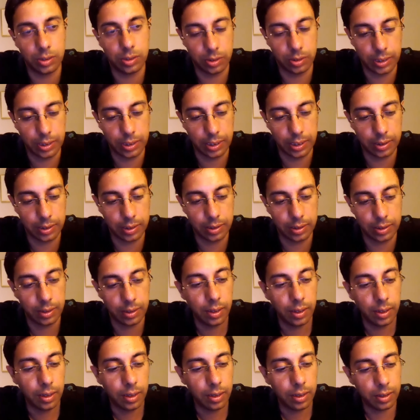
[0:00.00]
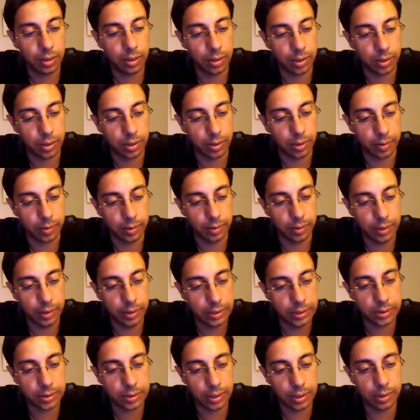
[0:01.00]
that
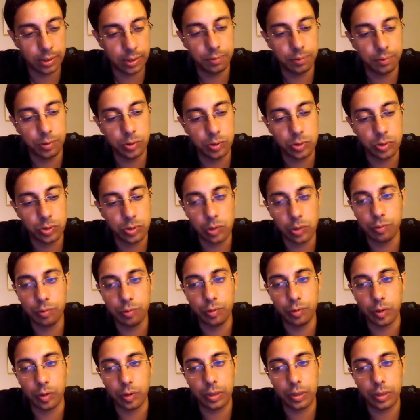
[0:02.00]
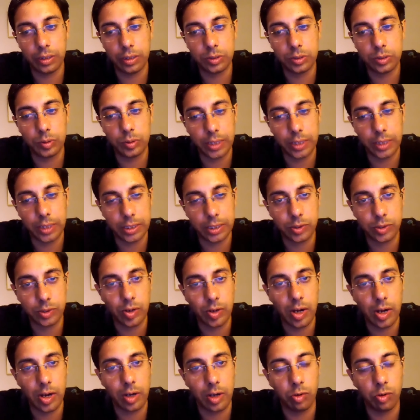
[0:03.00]
these interviews look for is to test your
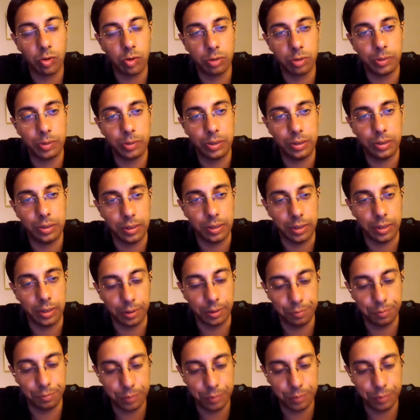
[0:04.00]
algorithmic thinking,